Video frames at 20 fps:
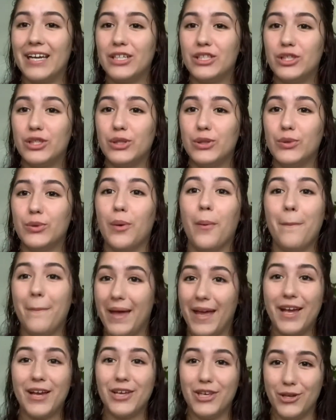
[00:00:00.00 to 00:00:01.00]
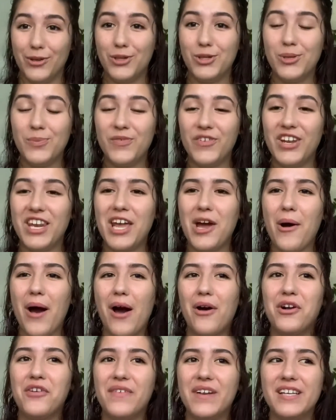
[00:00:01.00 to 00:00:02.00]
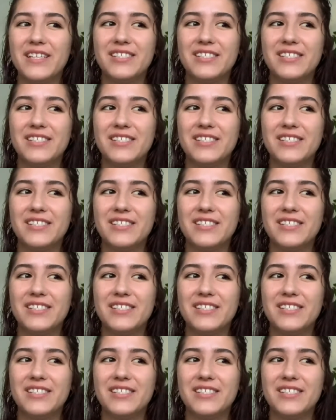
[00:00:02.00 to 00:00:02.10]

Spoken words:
to make a YouTube video out of it.